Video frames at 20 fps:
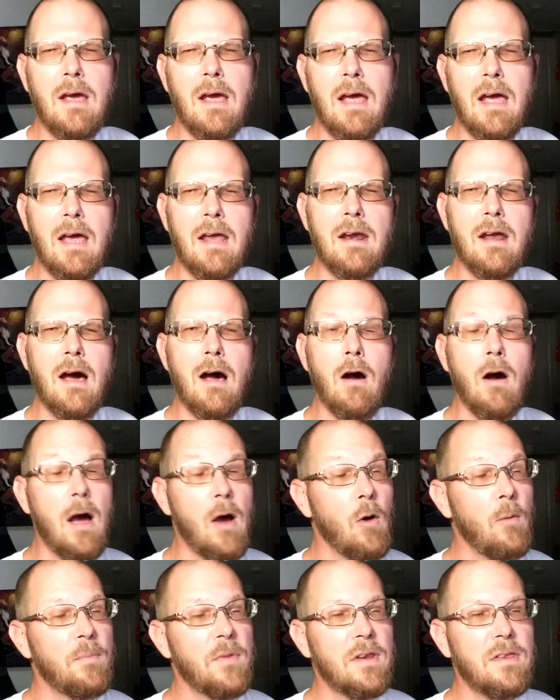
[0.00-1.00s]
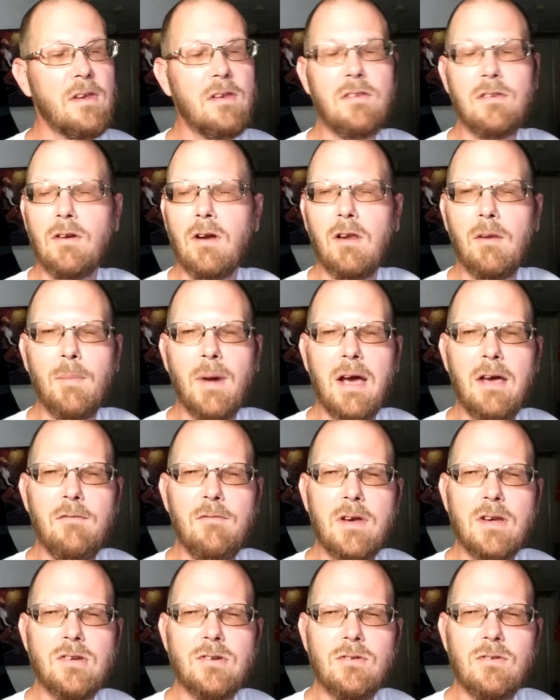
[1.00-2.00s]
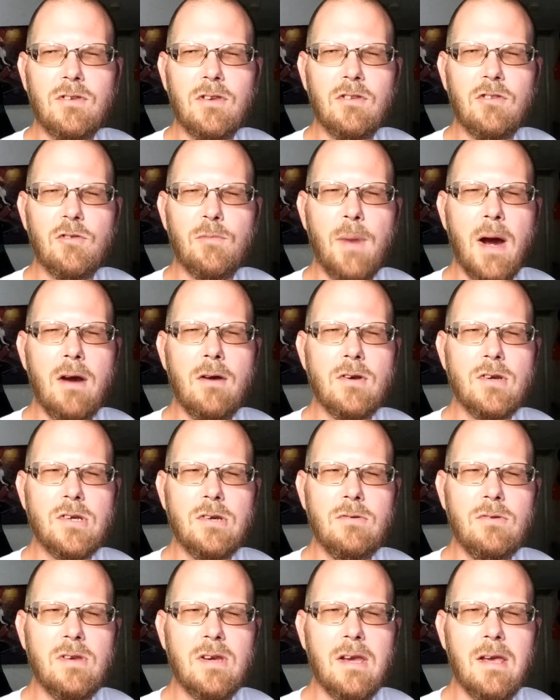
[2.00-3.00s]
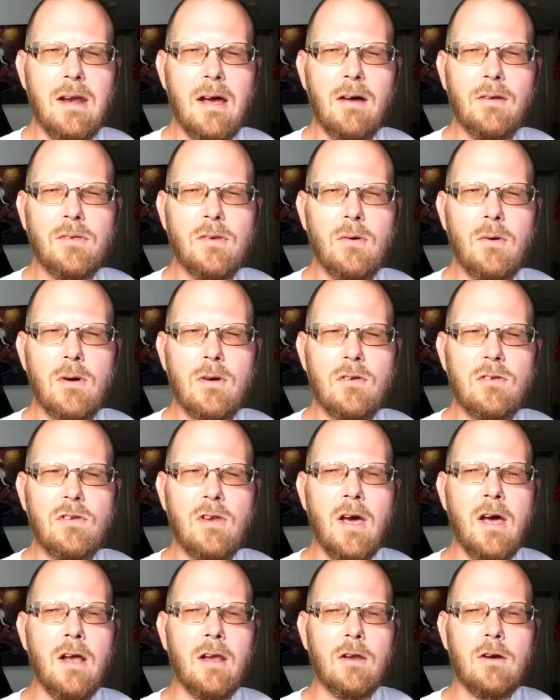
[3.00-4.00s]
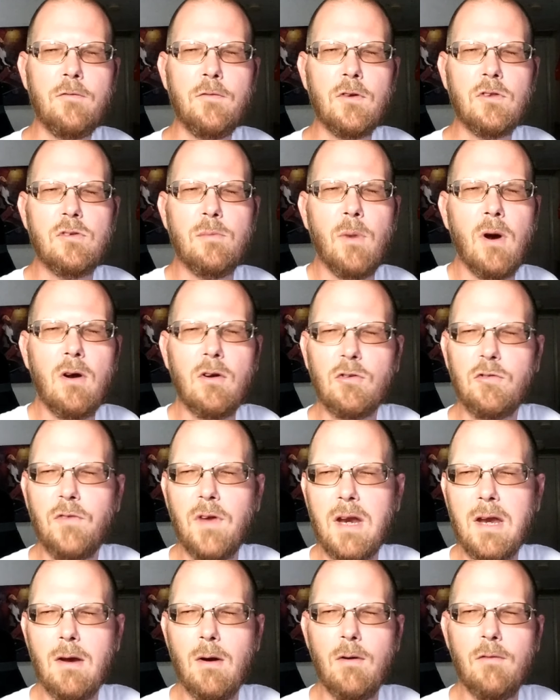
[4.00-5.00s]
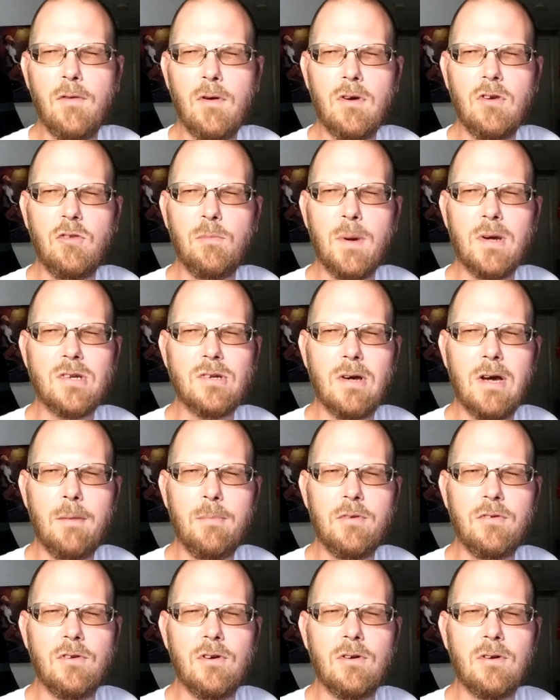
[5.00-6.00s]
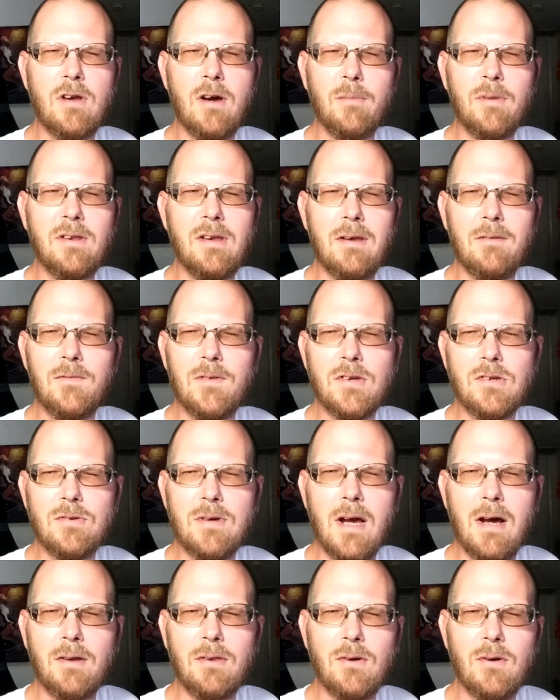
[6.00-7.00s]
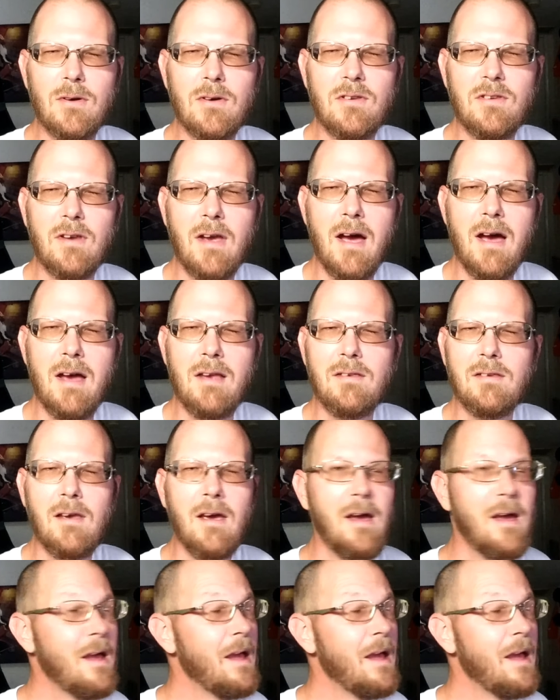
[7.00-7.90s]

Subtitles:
And I hope that this and all of my adventures inspires you to get outdoors. Look for tomorrow's video, a very special episode coming to Infantry Outdoors, guys.